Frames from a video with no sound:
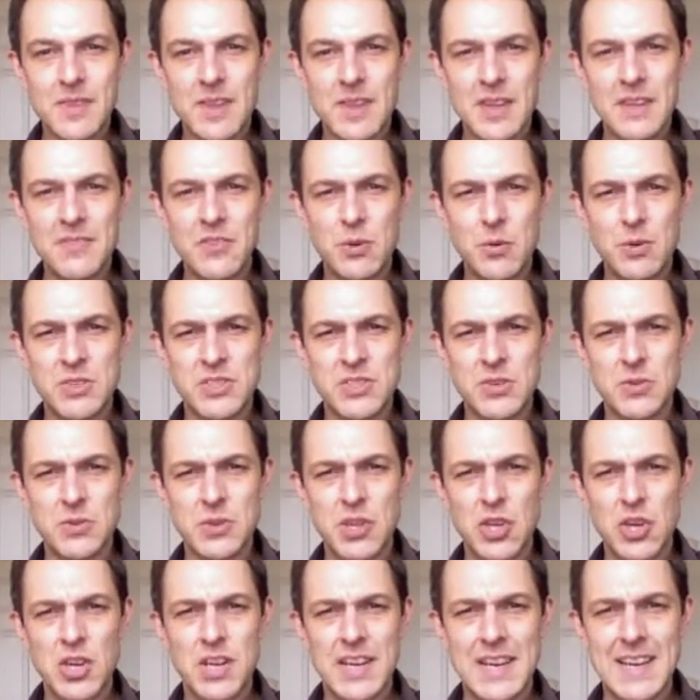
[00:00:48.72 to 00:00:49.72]
If you were to
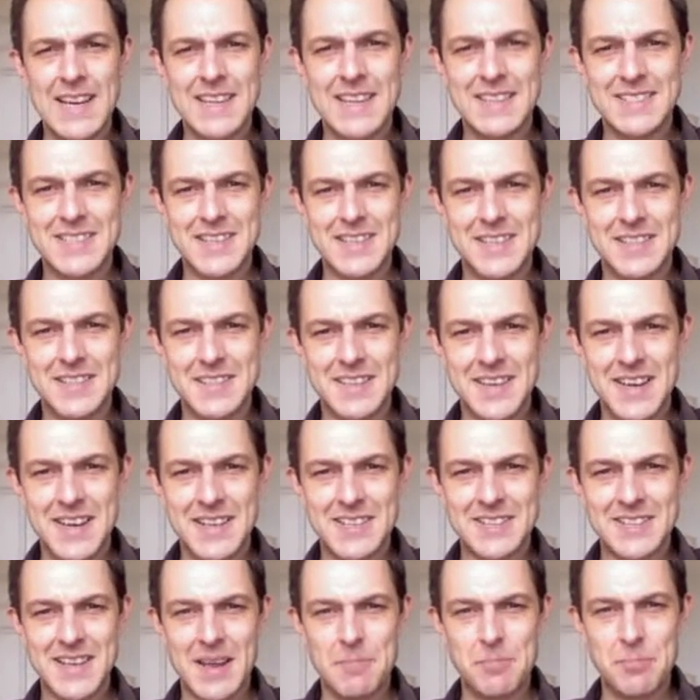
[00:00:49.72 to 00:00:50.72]
look at LinkedIn as an
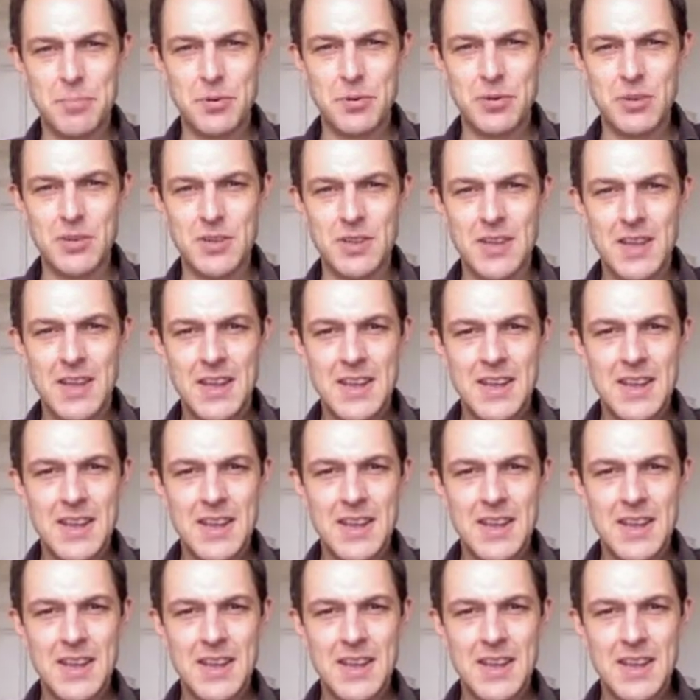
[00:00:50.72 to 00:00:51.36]
example,